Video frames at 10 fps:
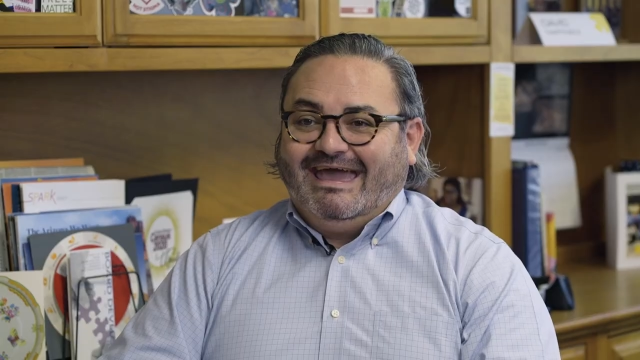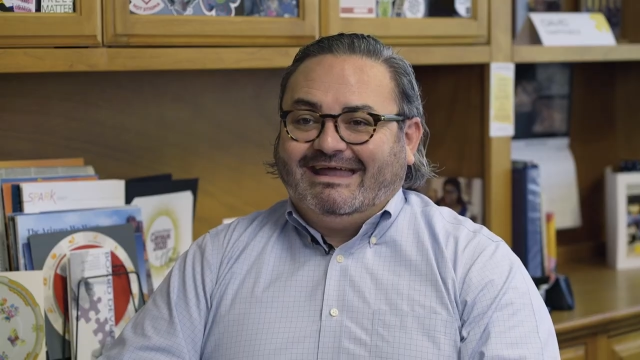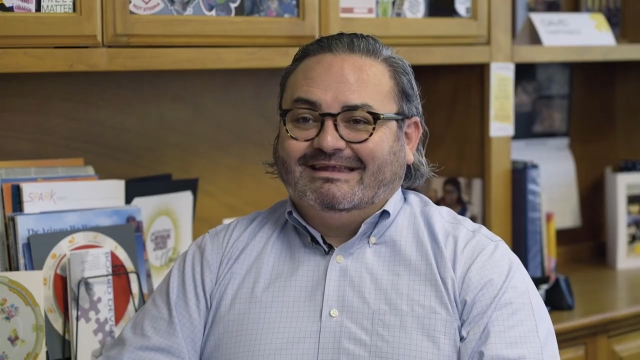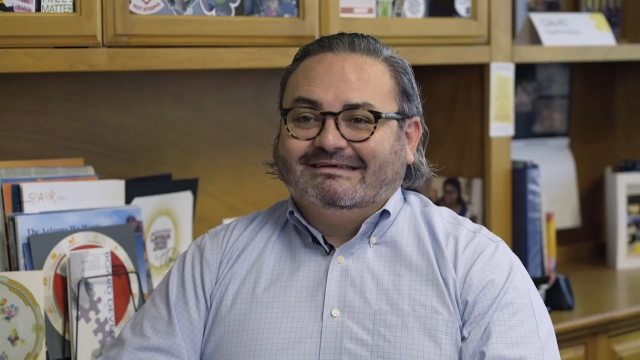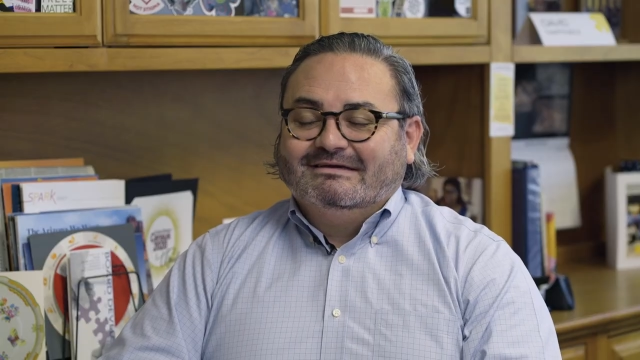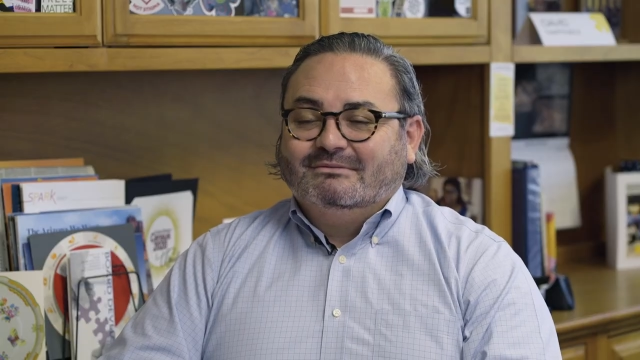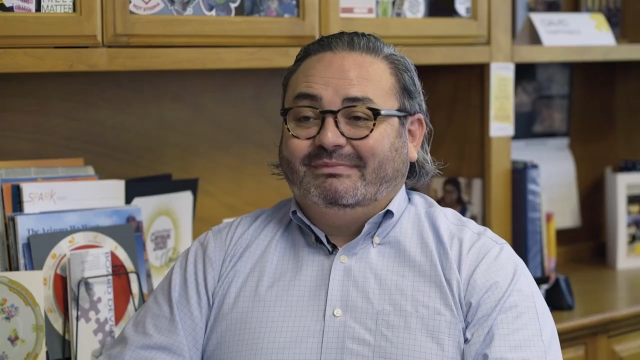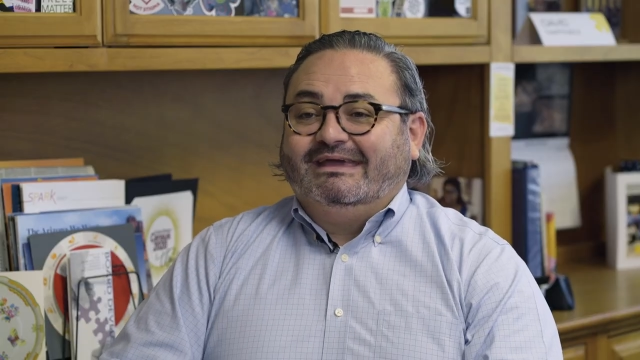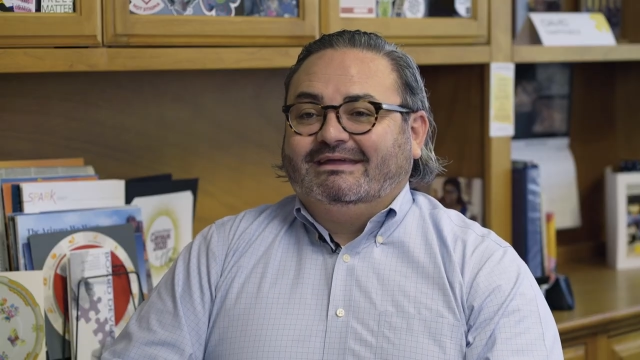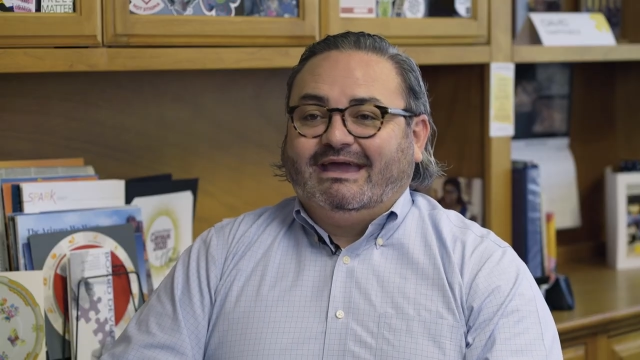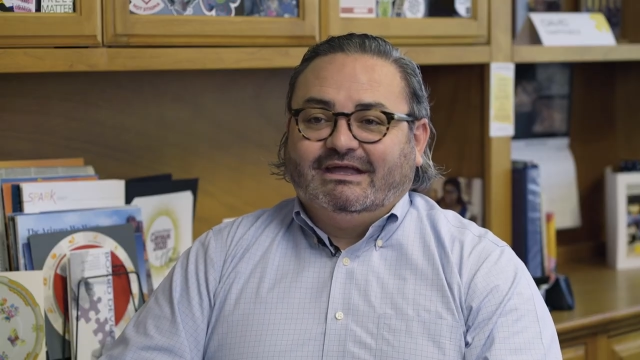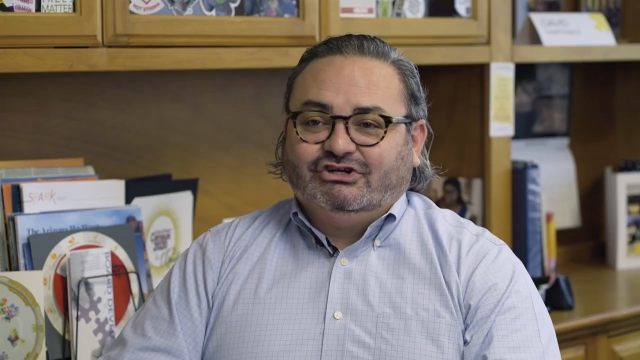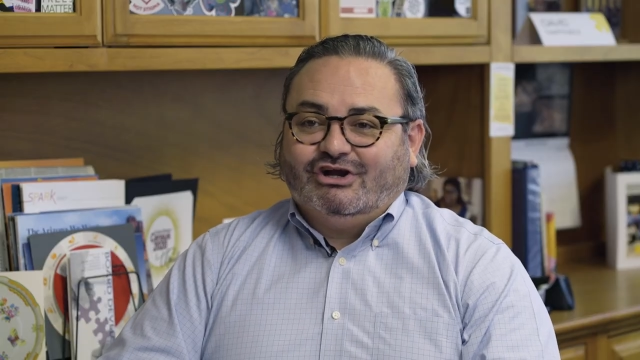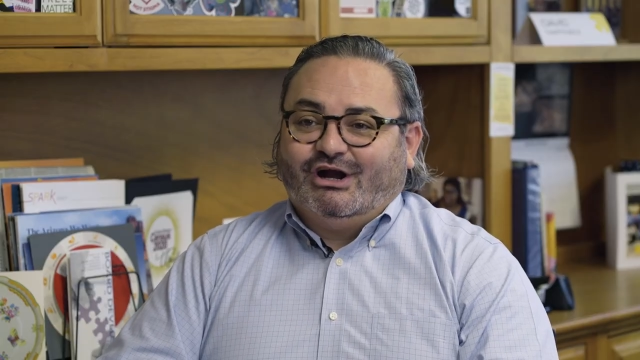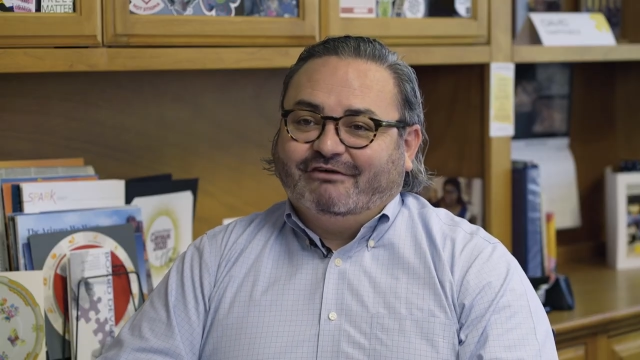and be engaged
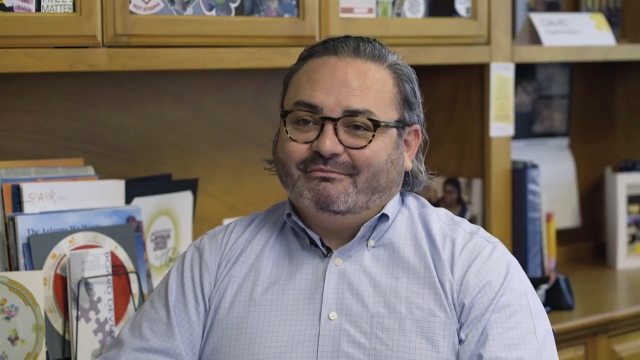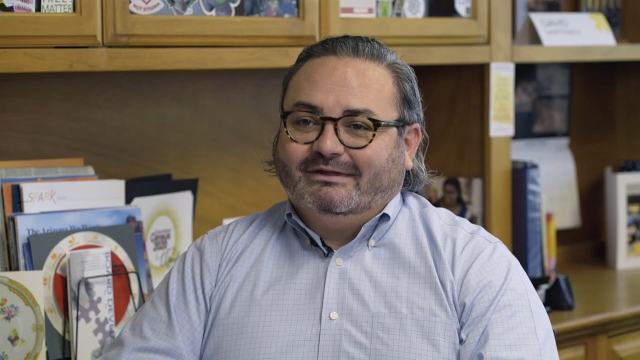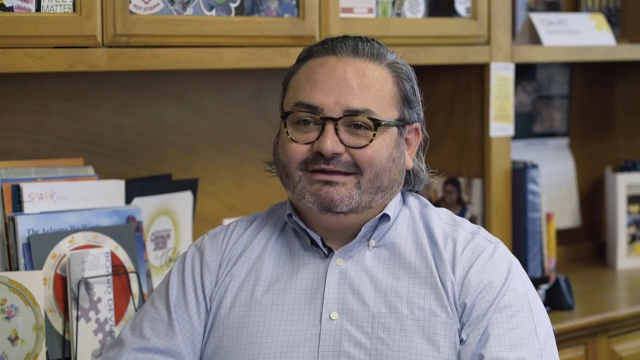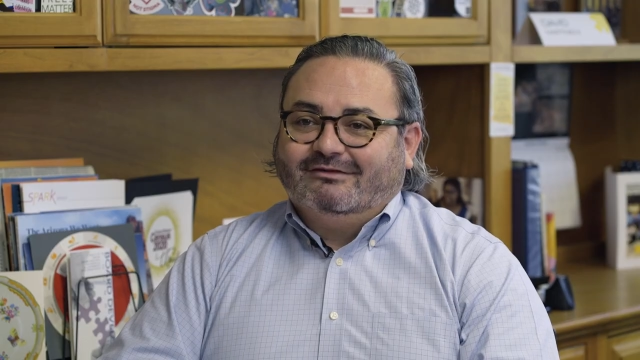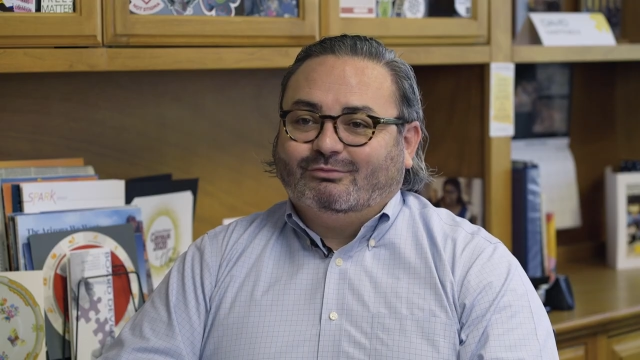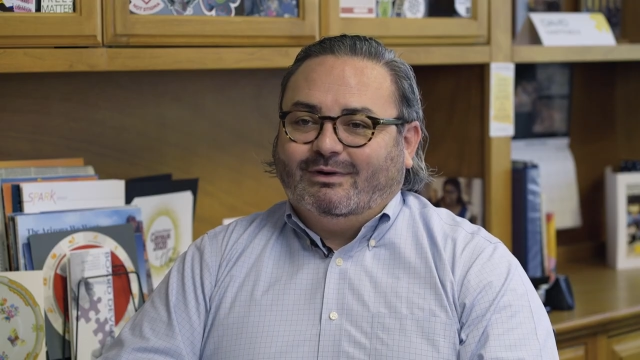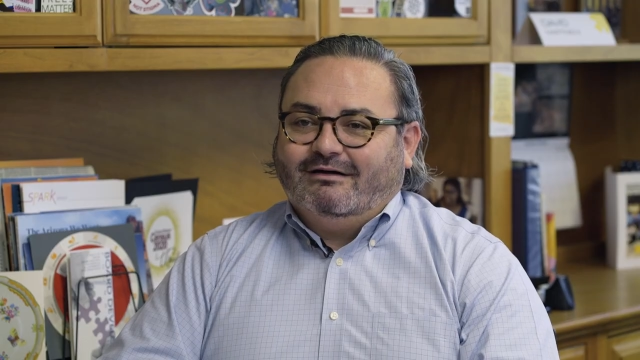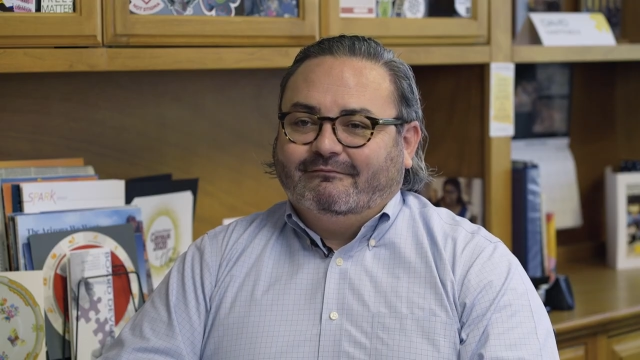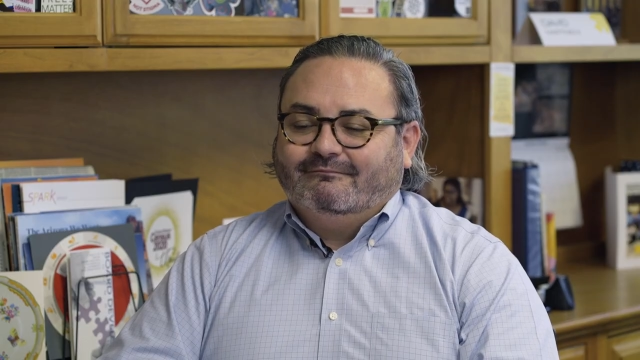in our government as well.